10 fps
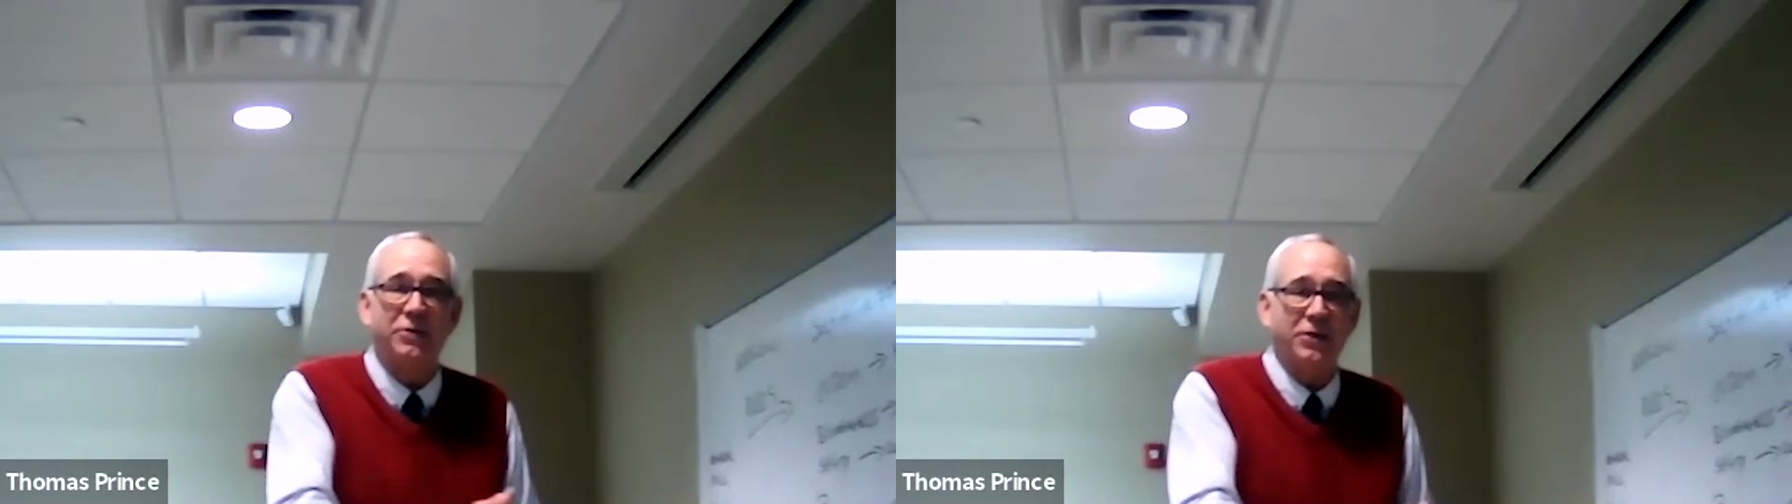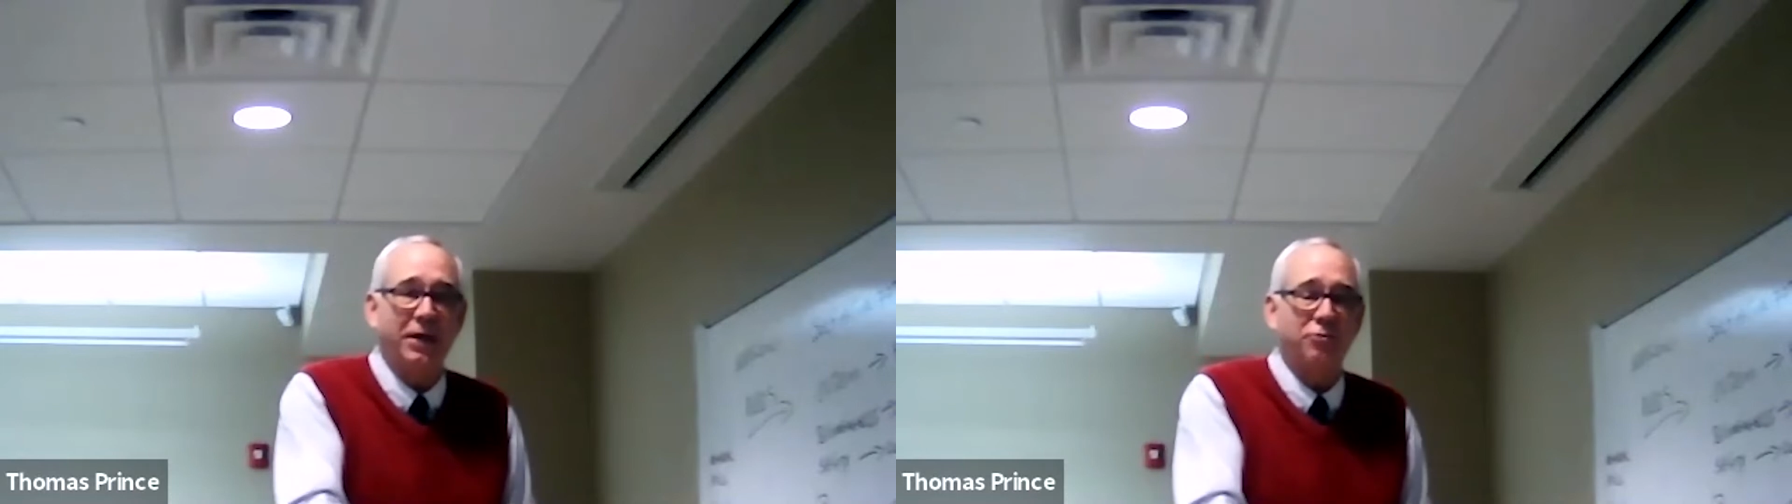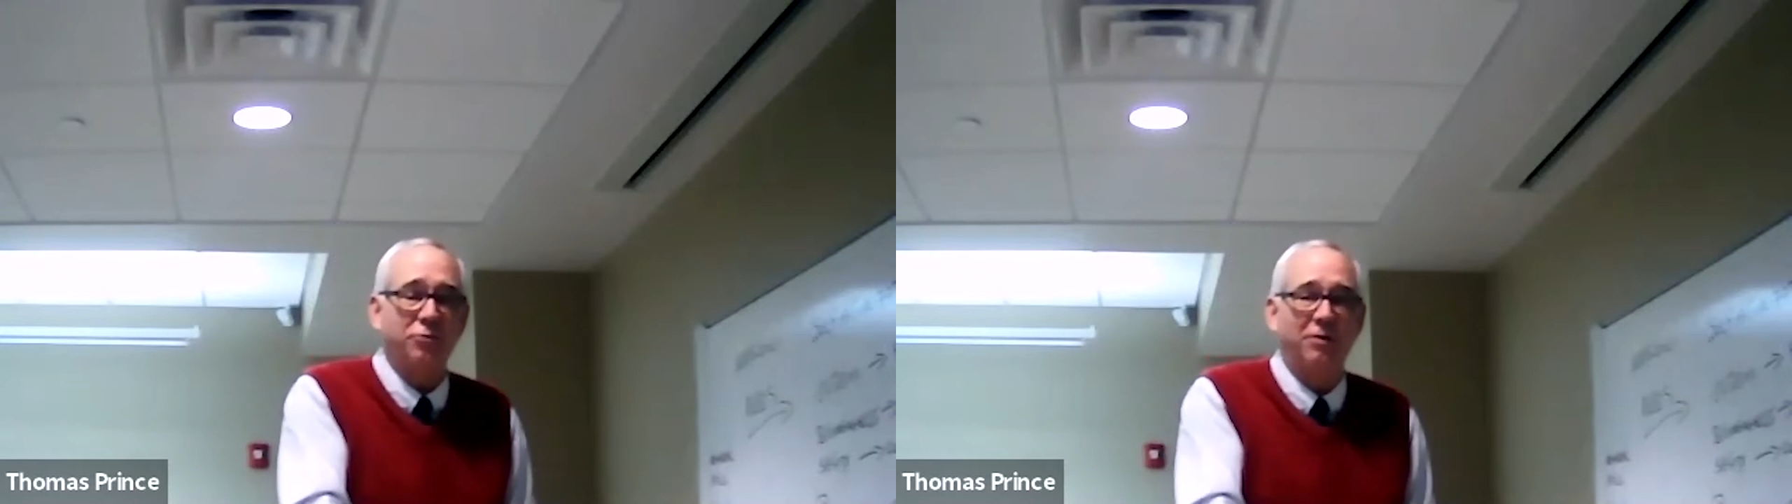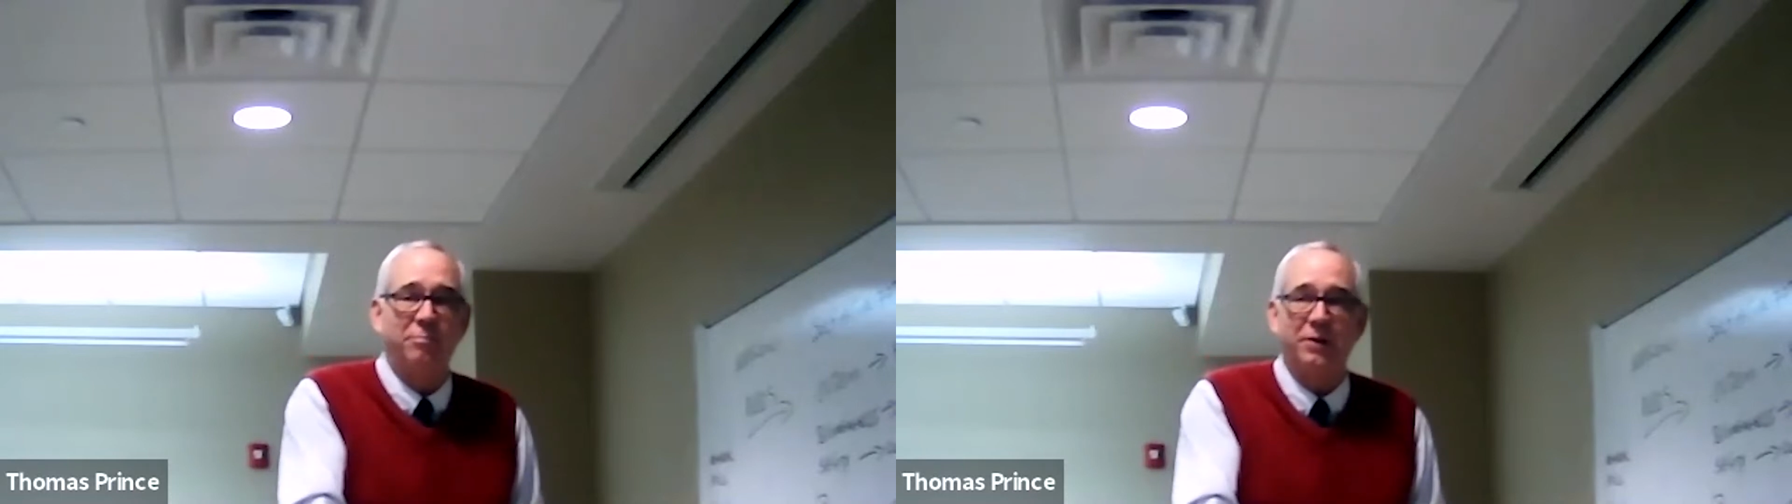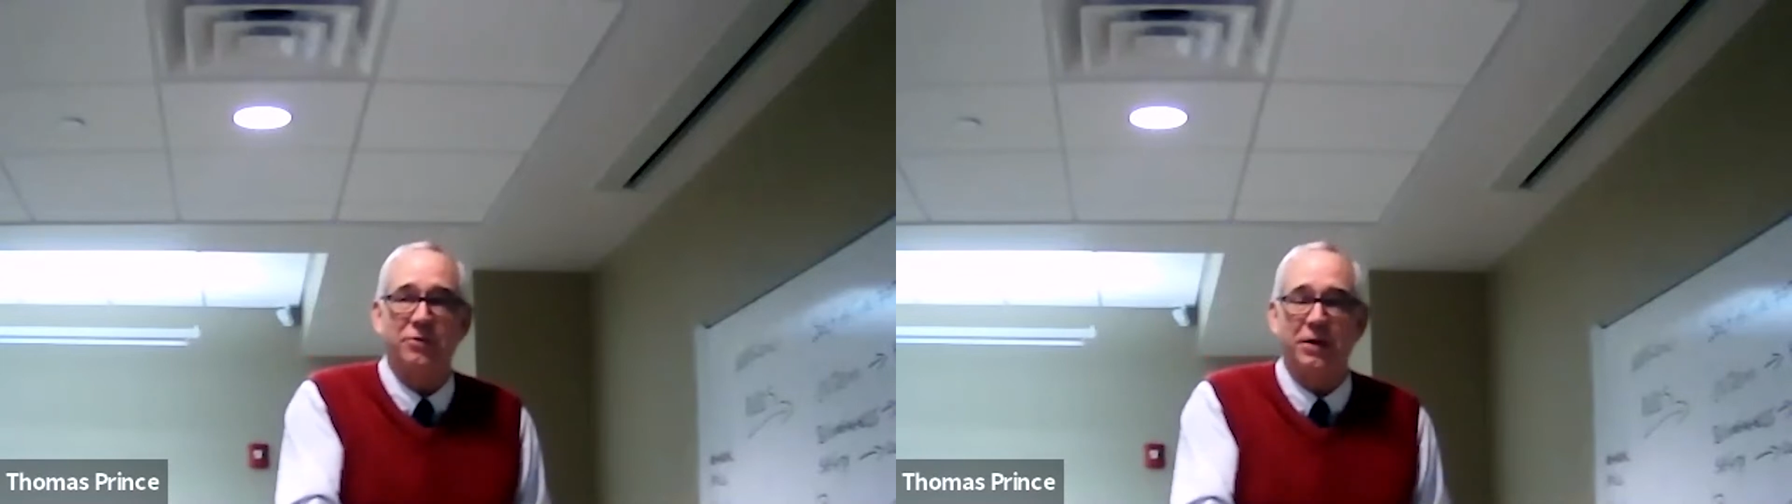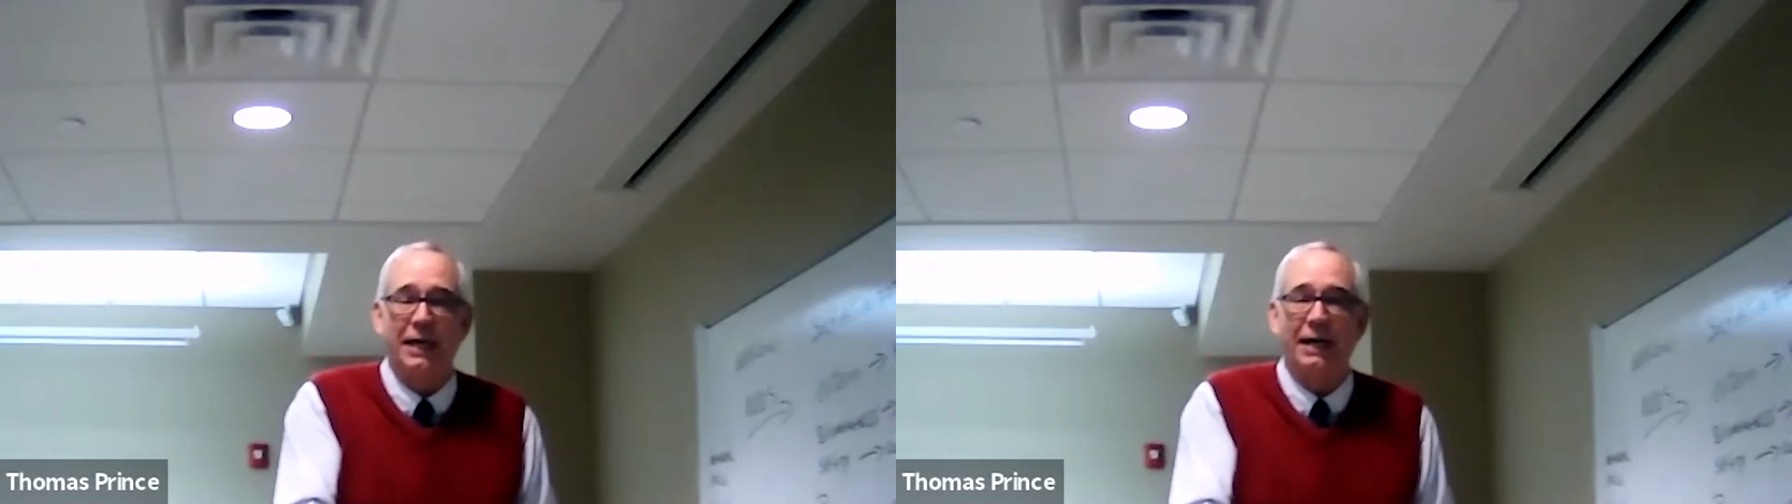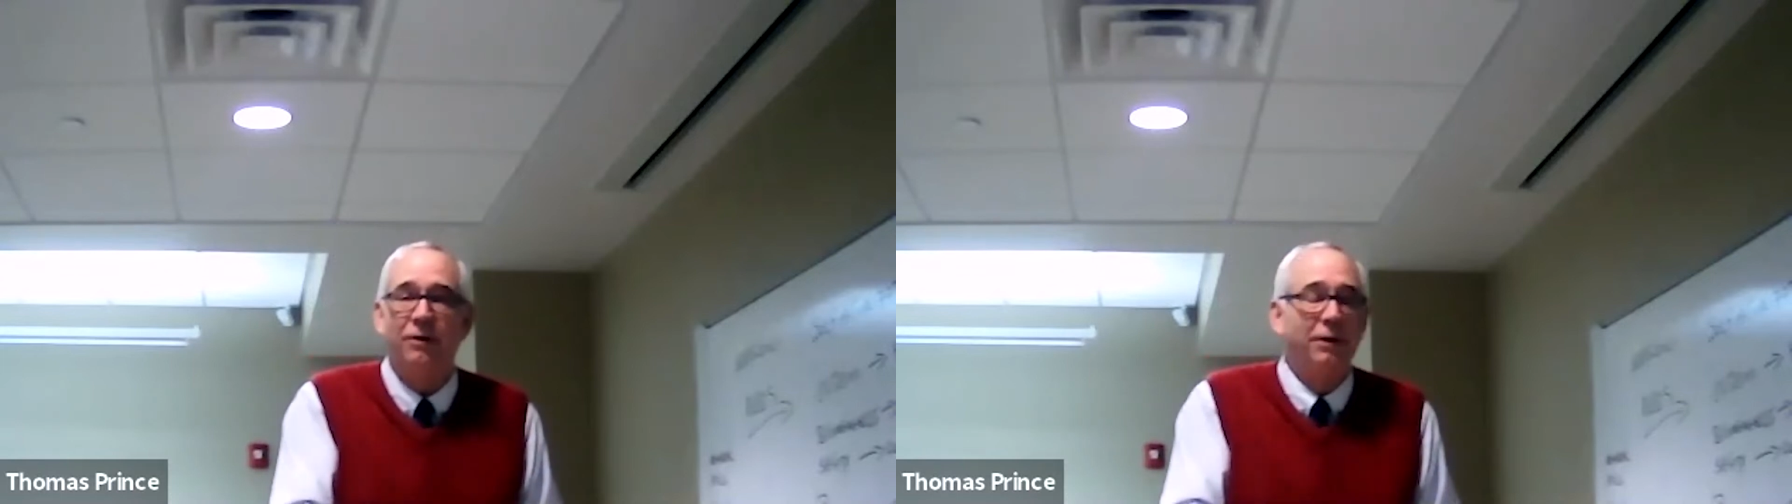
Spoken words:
sense 12 months ago